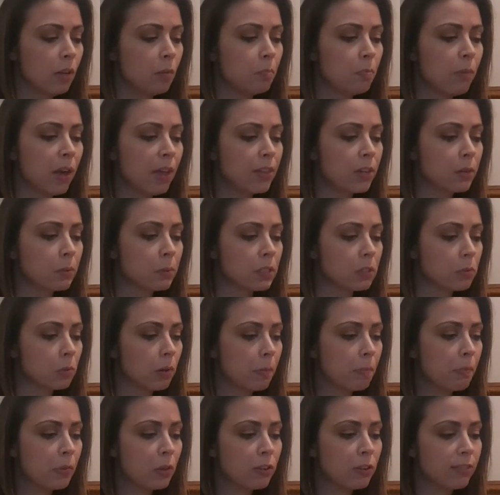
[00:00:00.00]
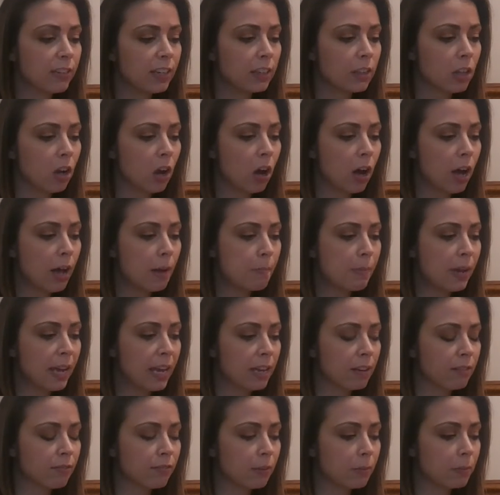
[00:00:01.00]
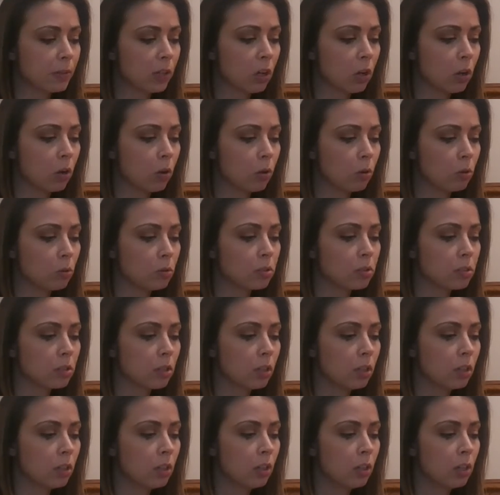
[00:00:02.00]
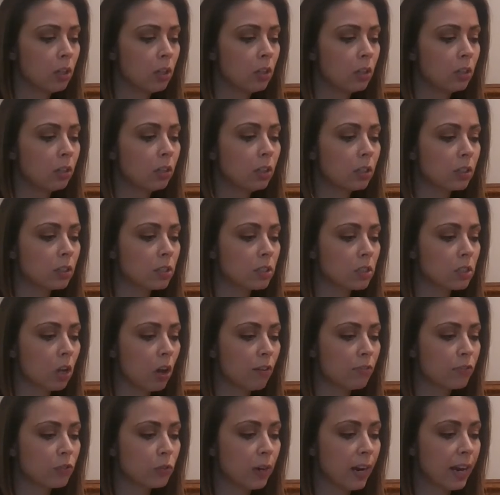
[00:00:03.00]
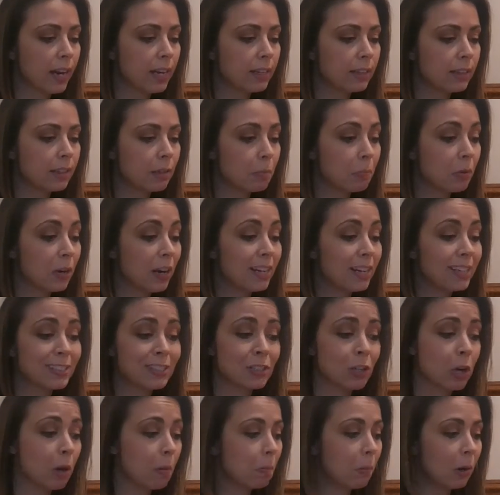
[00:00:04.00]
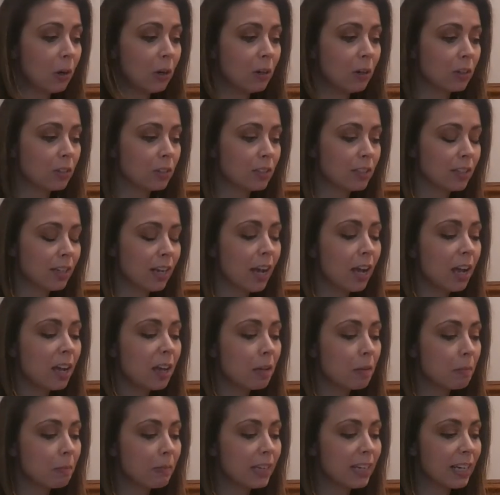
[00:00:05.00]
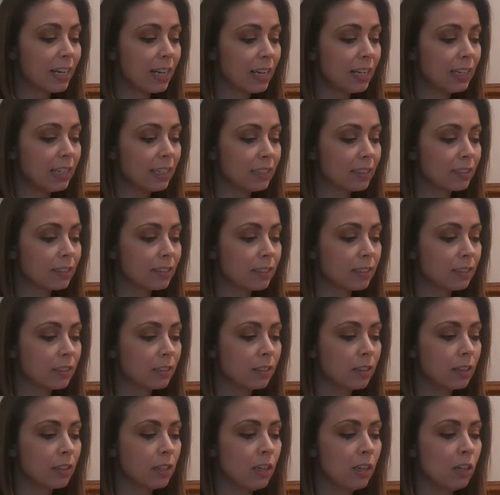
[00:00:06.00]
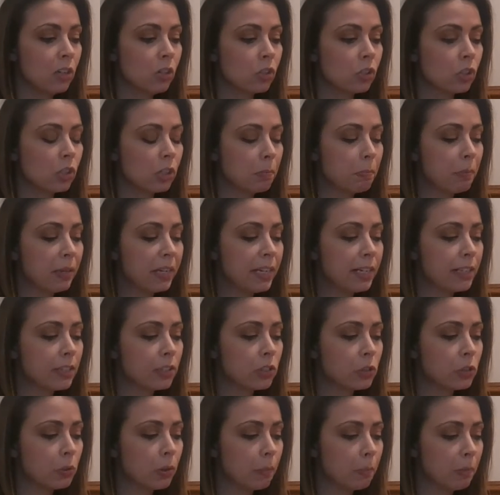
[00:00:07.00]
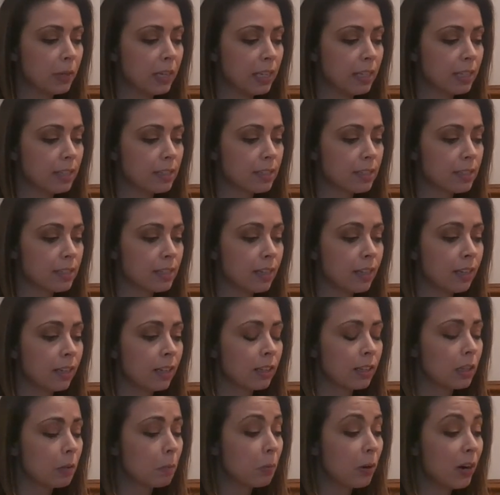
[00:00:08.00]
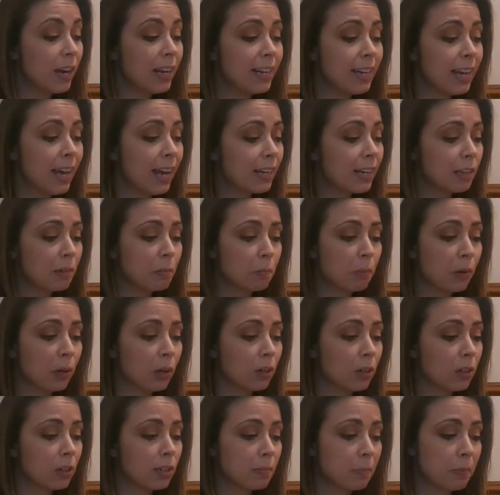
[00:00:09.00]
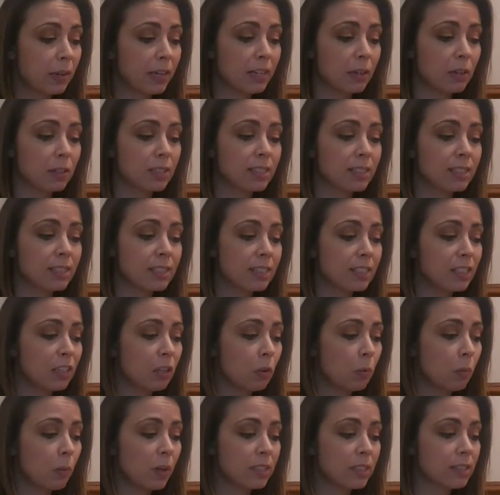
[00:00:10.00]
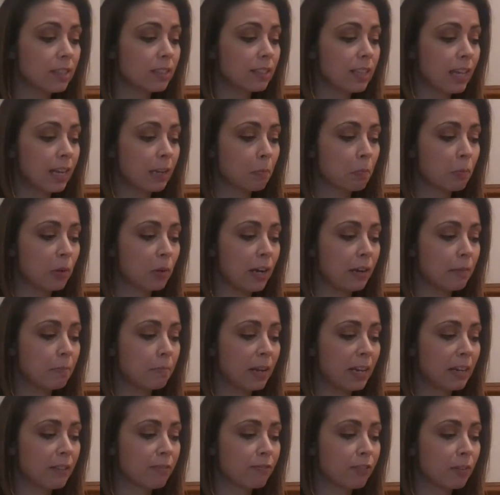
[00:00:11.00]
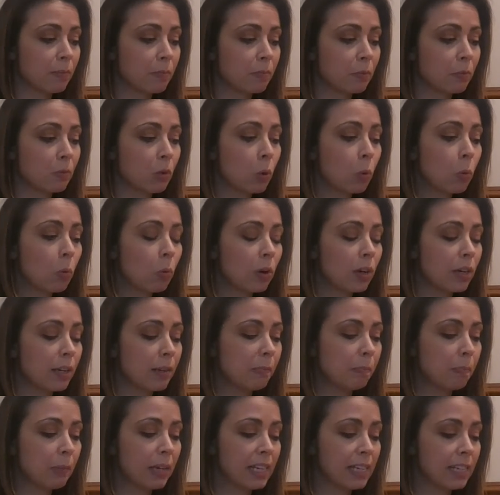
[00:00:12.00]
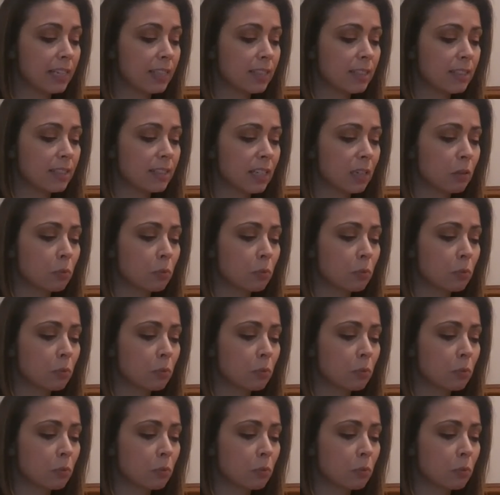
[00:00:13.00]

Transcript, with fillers: Mother was removing the hot pan from the coals. Look, soft rain, the bread is not burned. Come and eat. She bit into a piece. The bread hadn't burned, but it still wasn't like bread made from corn and beans.